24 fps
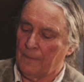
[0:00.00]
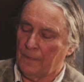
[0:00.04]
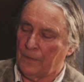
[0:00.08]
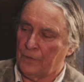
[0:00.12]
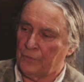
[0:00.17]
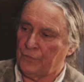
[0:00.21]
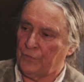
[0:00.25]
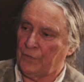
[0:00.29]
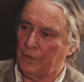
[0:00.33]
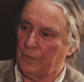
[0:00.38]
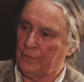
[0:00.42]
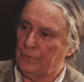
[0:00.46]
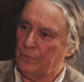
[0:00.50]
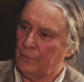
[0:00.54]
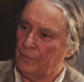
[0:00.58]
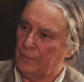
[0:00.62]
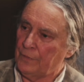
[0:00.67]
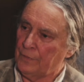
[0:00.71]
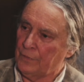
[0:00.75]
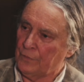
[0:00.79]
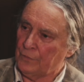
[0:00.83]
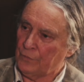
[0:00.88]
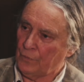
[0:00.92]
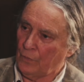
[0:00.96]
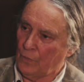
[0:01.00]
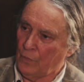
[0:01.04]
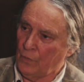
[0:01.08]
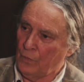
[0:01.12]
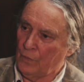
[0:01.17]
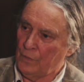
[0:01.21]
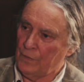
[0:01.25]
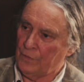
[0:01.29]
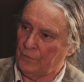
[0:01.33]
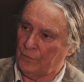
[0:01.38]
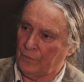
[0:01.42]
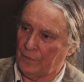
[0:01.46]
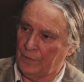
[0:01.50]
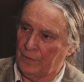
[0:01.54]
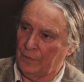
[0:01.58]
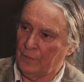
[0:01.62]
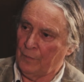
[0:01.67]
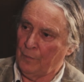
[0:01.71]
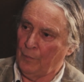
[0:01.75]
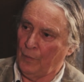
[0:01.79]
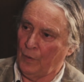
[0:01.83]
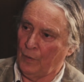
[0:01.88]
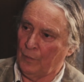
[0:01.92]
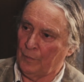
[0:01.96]
The center is always in
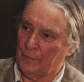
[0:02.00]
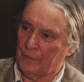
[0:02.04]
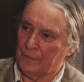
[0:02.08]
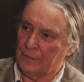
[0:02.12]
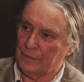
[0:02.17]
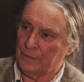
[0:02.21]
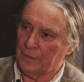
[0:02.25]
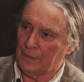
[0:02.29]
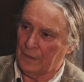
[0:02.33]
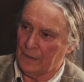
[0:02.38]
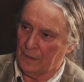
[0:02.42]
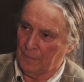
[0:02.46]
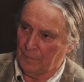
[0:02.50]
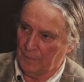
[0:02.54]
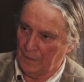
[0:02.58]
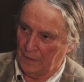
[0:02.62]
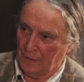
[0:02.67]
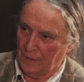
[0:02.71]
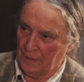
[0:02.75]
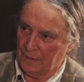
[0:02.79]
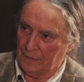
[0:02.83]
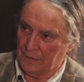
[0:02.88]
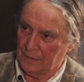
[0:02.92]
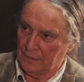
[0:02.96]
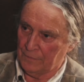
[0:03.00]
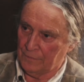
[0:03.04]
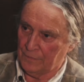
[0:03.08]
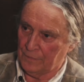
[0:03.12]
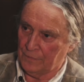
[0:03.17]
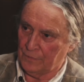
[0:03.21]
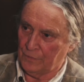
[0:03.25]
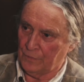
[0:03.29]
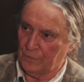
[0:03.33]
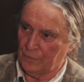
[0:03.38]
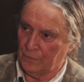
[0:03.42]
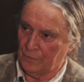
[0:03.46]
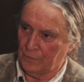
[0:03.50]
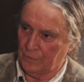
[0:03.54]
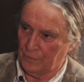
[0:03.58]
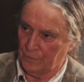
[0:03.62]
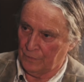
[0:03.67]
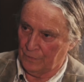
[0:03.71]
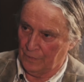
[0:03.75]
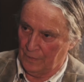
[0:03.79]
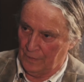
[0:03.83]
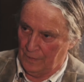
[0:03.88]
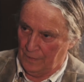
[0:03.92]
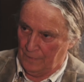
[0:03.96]
the moment. Am I giving
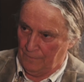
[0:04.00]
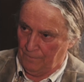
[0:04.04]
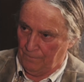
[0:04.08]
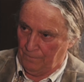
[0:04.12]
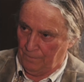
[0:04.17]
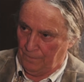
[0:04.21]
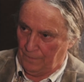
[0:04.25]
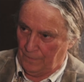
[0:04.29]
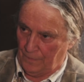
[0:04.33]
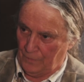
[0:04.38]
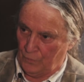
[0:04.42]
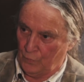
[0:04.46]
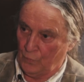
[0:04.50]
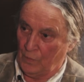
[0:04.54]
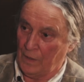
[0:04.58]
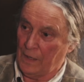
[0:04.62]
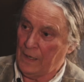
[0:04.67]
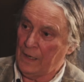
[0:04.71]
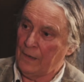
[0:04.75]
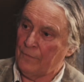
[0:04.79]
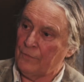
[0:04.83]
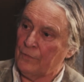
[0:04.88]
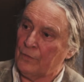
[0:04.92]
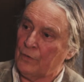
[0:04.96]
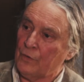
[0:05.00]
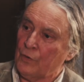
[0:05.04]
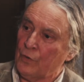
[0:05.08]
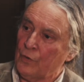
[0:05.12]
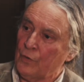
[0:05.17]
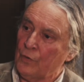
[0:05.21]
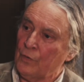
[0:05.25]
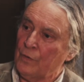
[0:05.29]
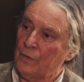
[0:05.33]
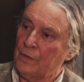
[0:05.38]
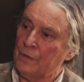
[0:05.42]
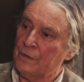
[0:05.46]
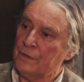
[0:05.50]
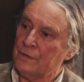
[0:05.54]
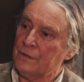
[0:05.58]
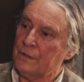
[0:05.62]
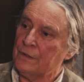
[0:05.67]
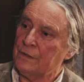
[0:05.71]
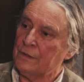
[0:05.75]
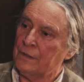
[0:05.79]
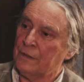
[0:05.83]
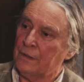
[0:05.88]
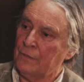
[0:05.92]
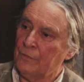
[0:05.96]
you? Do I have the courage yeah.
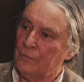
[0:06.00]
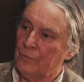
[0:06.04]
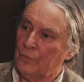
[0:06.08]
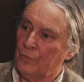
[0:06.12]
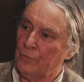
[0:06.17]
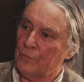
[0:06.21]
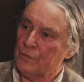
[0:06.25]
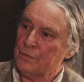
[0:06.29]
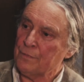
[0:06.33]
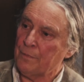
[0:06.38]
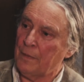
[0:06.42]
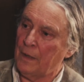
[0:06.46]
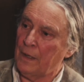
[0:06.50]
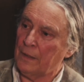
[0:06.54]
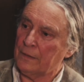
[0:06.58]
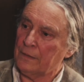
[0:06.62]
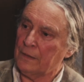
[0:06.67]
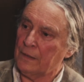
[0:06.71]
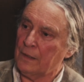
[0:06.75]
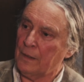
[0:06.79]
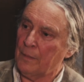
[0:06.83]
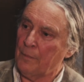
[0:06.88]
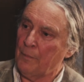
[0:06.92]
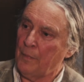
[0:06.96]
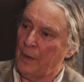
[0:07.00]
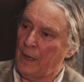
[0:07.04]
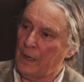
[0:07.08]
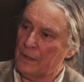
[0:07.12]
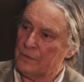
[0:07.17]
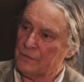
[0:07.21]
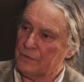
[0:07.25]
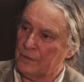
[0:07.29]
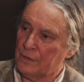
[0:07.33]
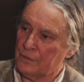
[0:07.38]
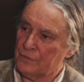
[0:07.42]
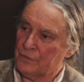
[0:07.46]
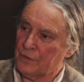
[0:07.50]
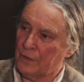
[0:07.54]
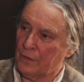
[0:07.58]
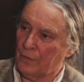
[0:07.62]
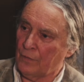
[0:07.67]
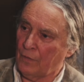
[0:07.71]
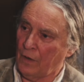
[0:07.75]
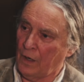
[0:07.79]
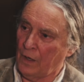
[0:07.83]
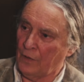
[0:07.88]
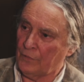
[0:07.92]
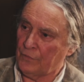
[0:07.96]
to give you the respect and compassion and
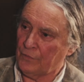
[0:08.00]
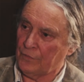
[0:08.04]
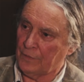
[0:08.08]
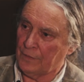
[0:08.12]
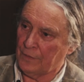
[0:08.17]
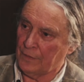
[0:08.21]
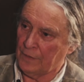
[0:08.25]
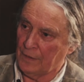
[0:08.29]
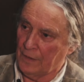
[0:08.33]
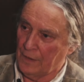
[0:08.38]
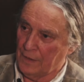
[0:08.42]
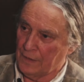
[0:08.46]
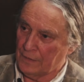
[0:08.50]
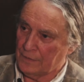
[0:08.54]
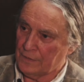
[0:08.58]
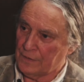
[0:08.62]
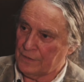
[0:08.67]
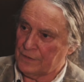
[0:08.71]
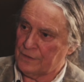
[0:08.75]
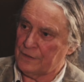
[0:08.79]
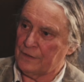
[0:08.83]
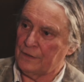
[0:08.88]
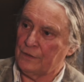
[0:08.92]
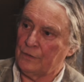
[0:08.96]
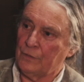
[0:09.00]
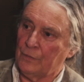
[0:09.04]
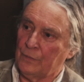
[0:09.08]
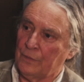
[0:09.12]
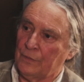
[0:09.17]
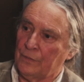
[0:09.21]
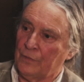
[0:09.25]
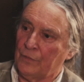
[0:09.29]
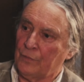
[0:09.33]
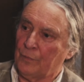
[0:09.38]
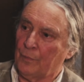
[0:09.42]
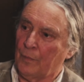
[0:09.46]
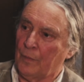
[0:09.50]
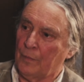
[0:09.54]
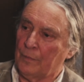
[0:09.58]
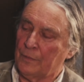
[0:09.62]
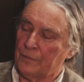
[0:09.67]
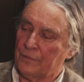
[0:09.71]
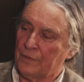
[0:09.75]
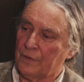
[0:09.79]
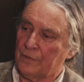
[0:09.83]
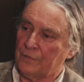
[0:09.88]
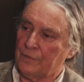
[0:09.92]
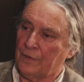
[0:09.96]
generosity to see you in this
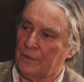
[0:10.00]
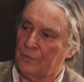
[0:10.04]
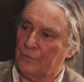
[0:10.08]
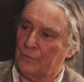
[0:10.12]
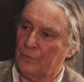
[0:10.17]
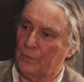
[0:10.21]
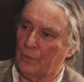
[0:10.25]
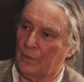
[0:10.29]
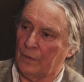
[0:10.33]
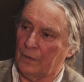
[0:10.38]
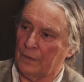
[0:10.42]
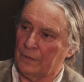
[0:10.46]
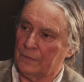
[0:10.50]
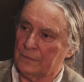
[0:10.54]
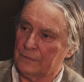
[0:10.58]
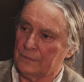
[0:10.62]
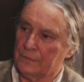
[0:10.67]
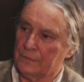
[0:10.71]
moment just as you are?